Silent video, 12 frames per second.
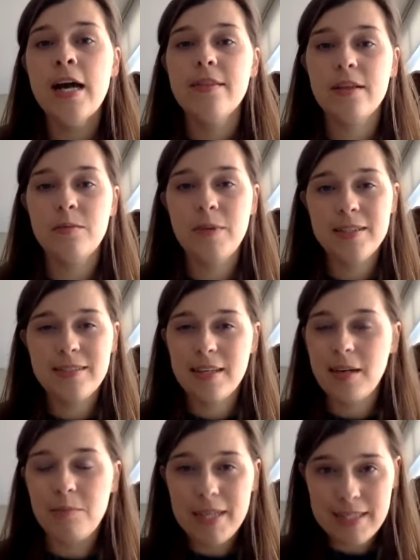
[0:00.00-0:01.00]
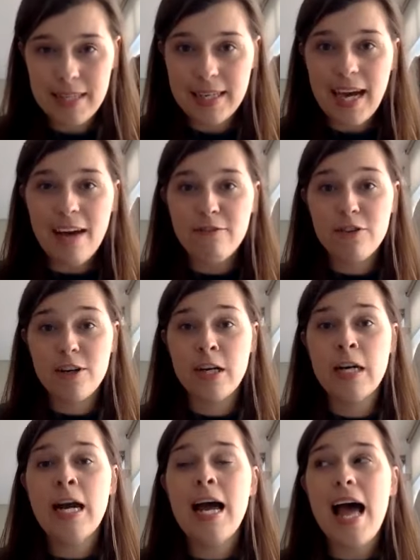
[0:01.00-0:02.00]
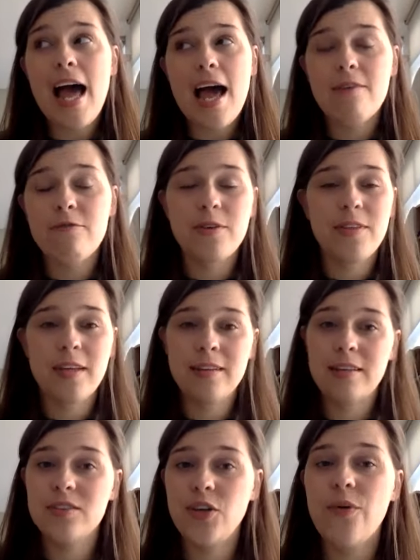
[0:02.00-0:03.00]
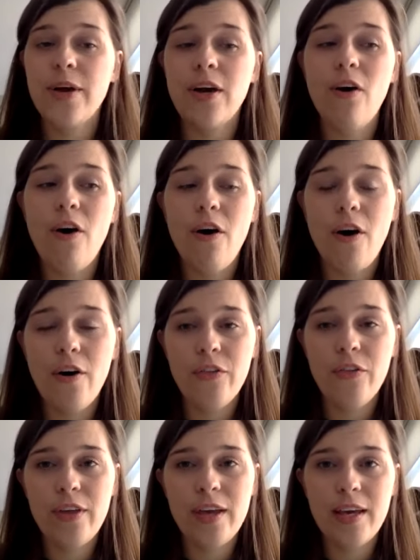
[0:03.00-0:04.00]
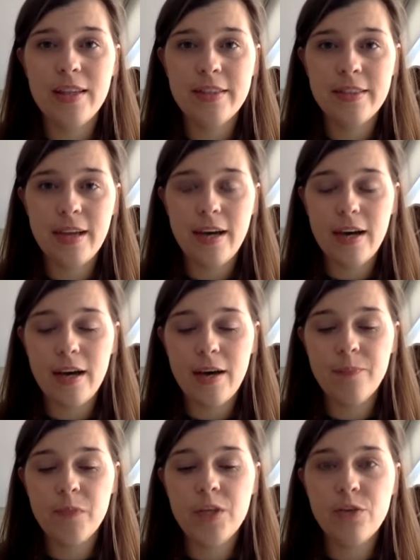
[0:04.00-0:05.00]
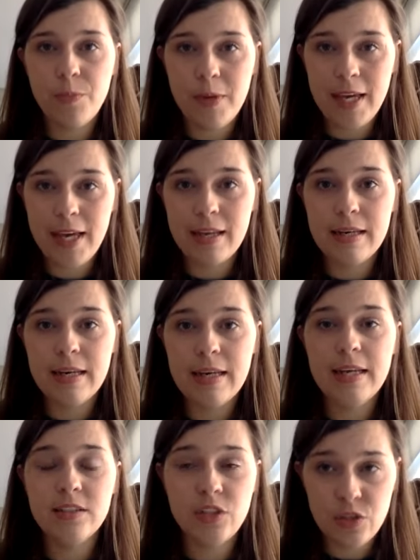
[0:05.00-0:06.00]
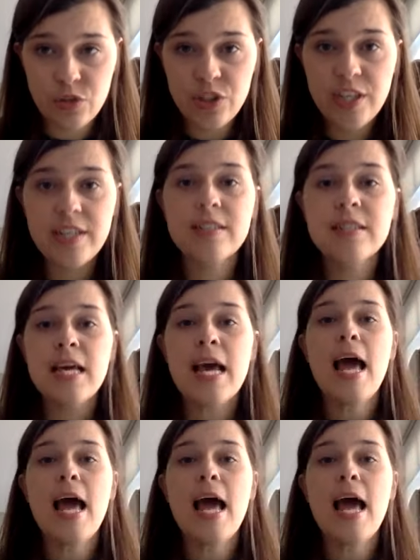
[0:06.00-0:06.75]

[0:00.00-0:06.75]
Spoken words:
That means that I basically cover everything that is going on in the European institutions,